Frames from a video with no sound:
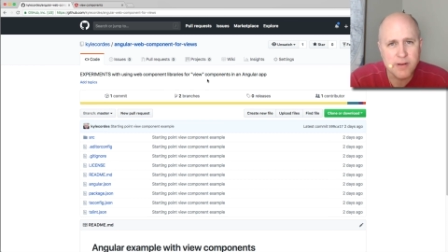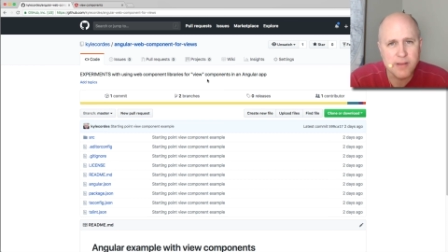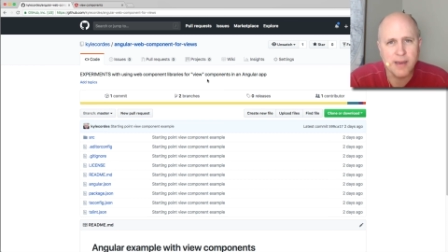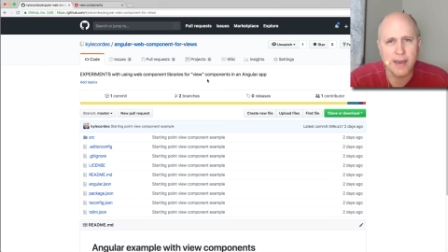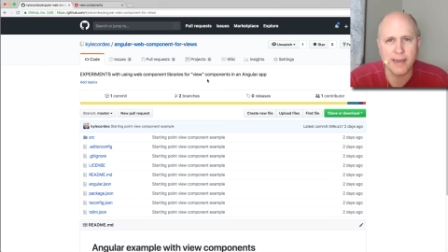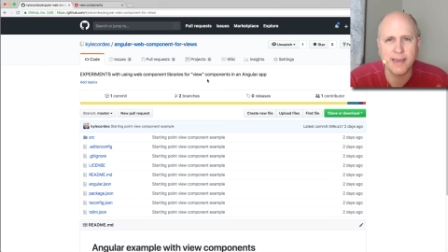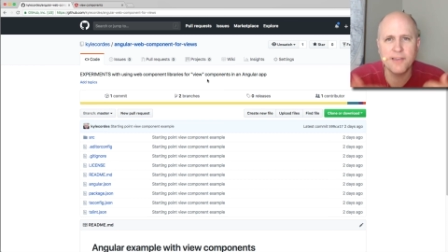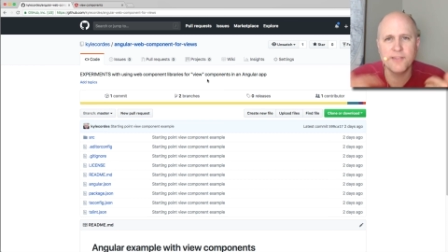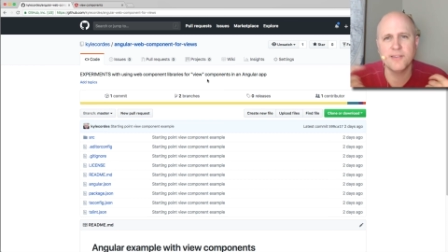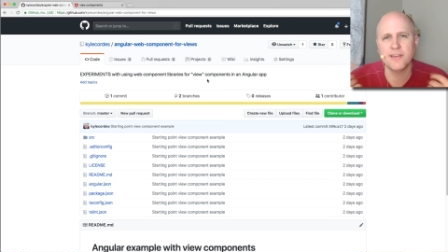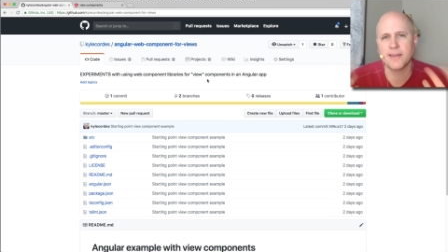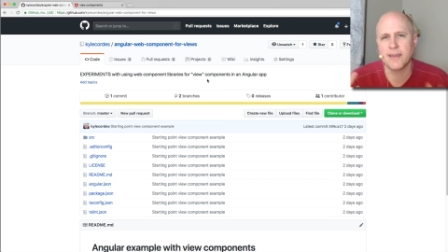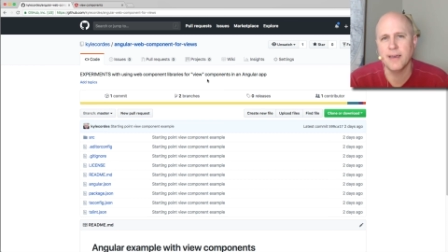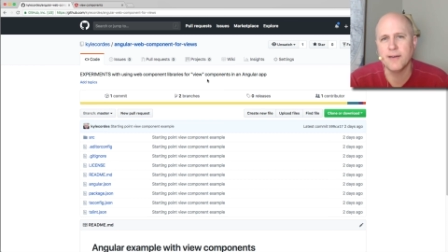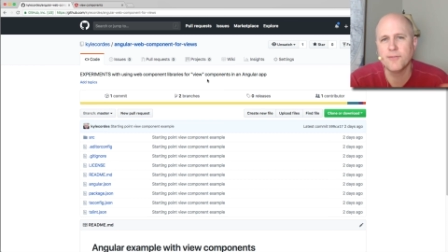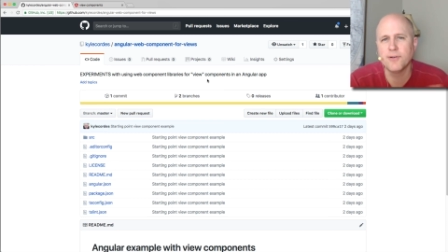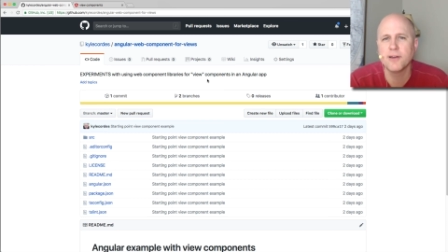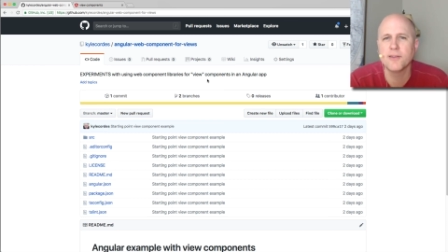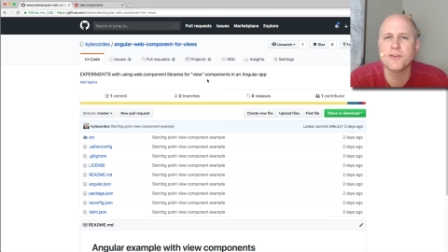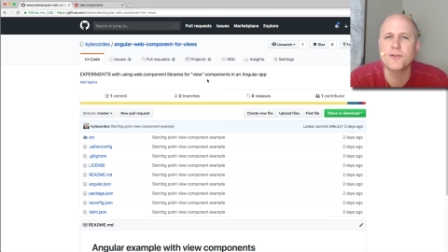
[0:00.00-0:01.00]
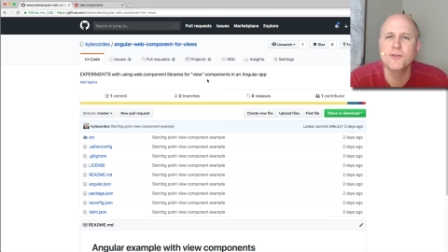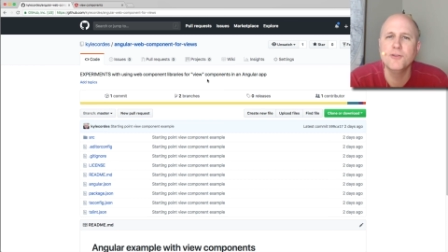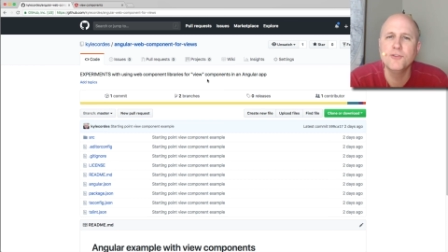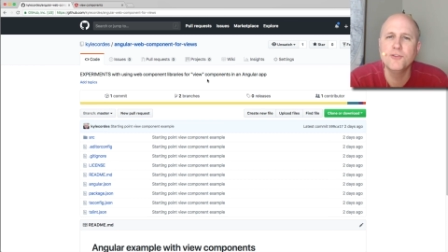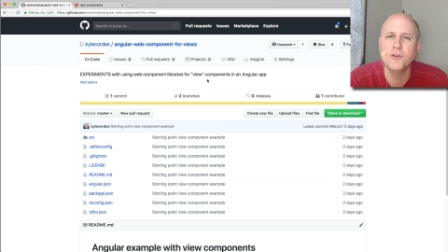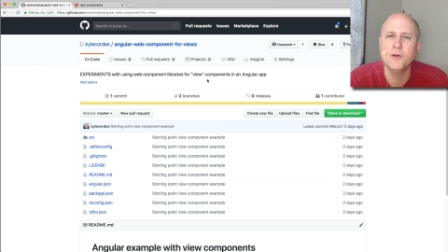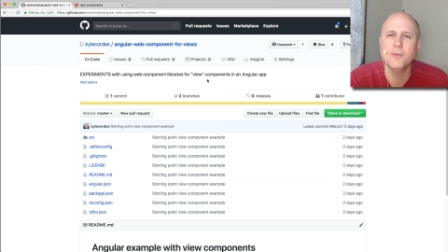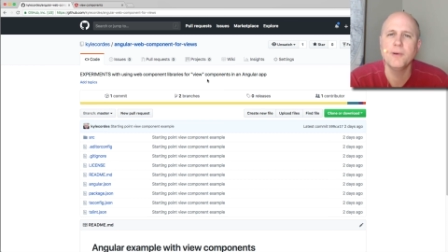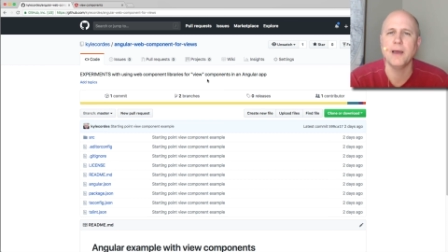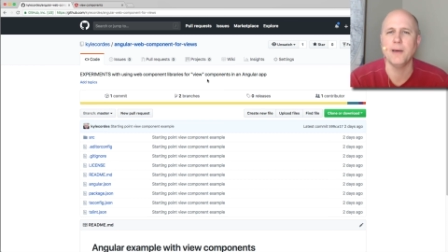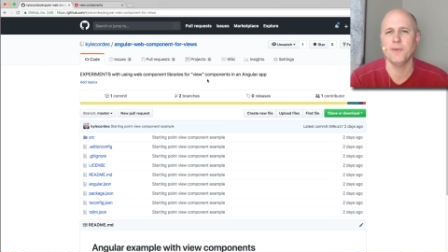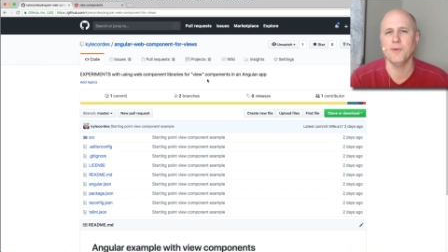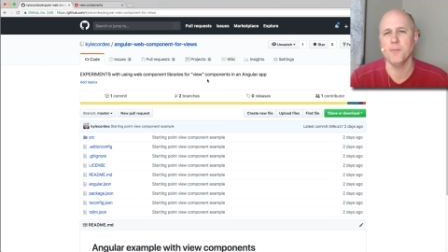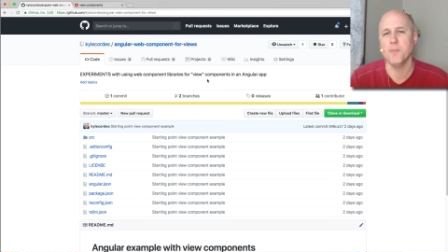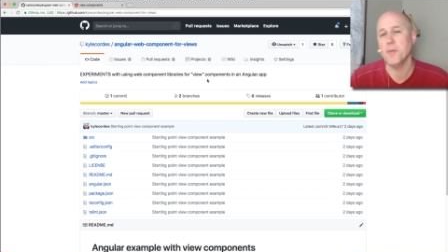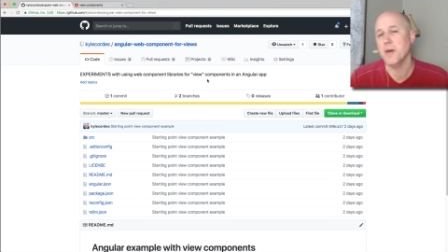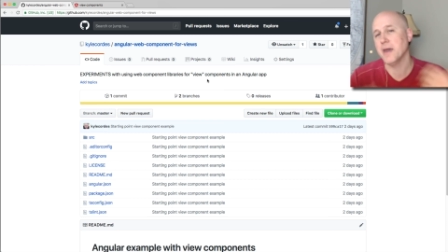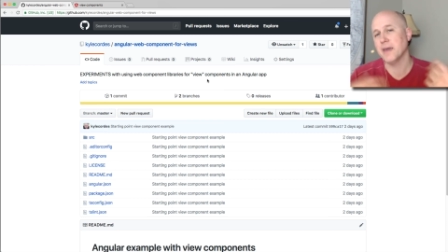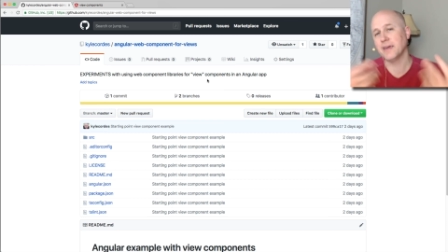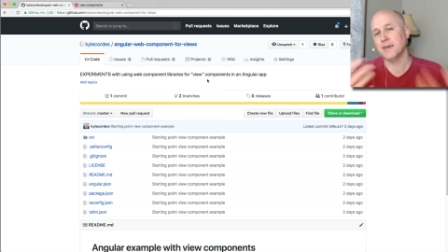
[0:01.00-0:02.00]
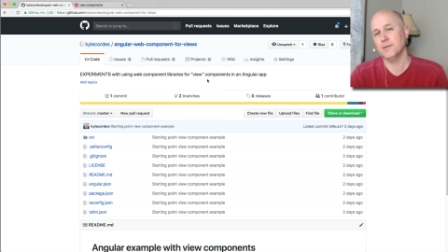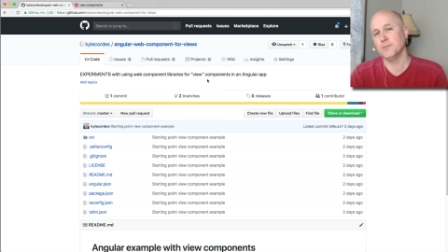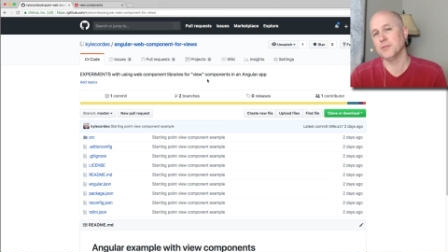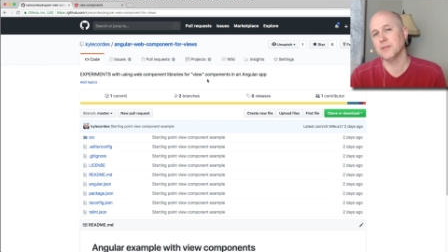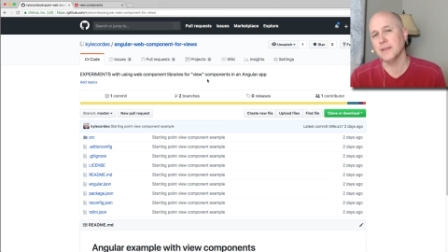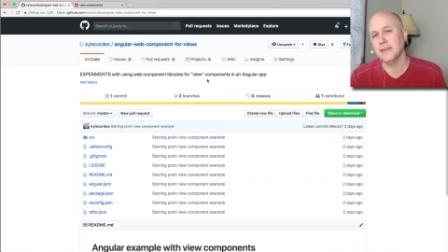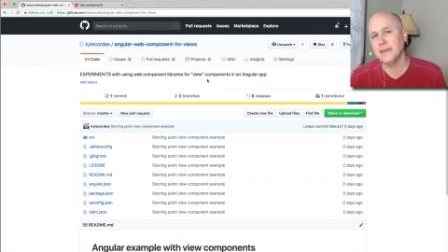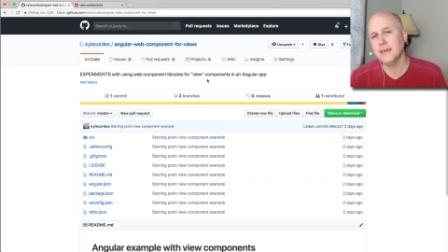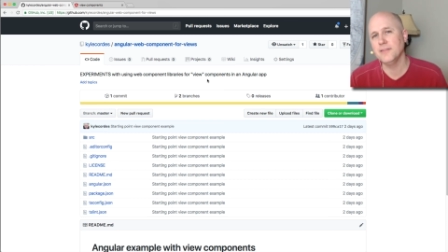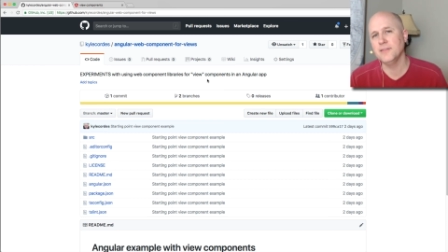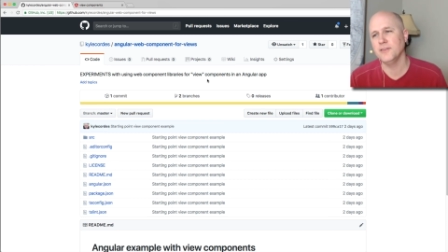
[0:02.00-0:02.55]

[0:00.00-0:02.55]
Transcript: I guess like every other YouTuber, I will beg and plead